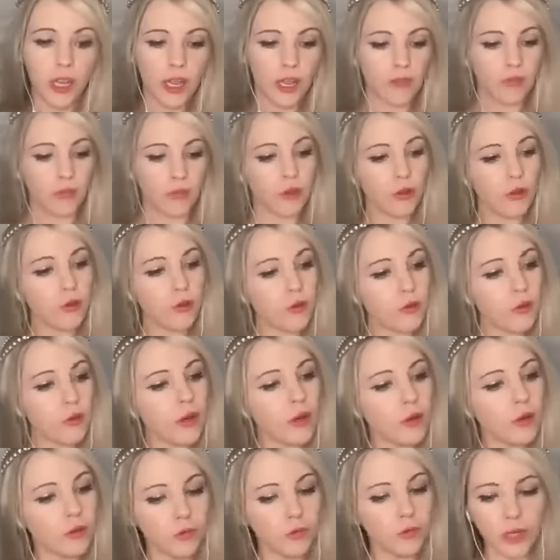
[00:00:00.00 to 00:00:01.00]
If
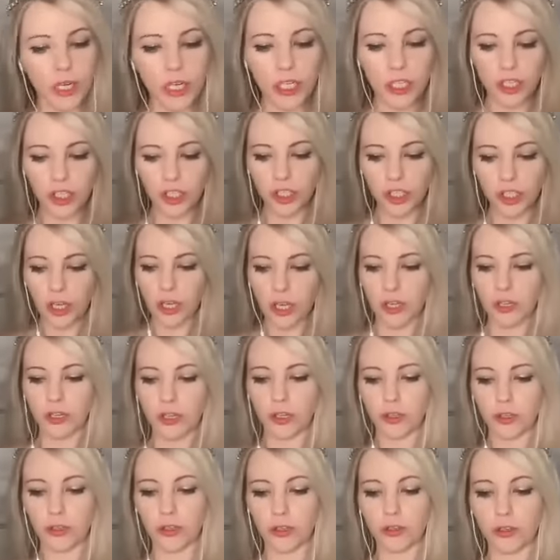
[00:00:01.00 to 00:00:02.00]
you reach
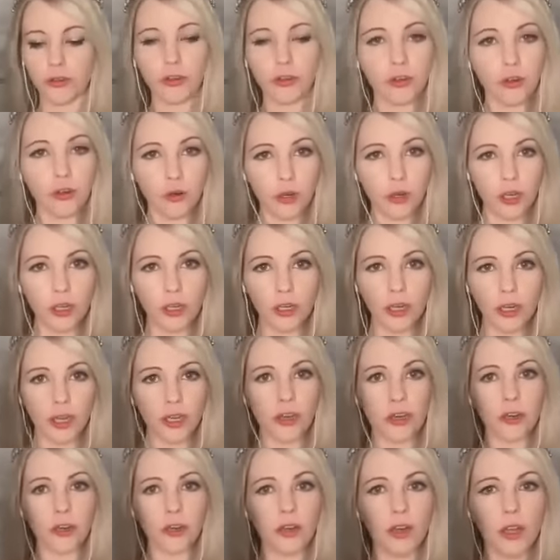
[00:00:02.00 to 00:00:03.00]
your unicorn
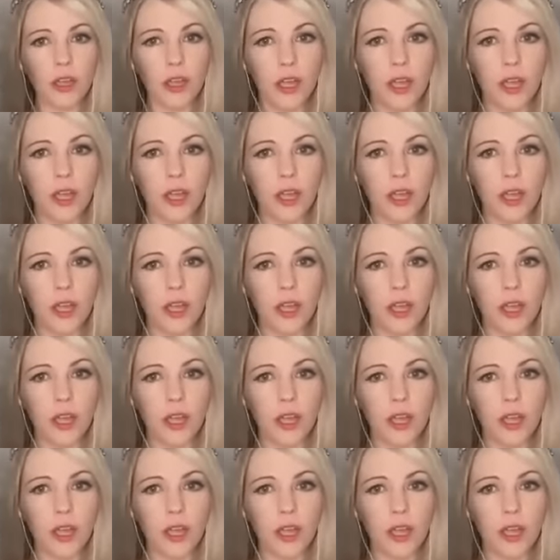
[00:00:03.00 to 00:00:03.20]
here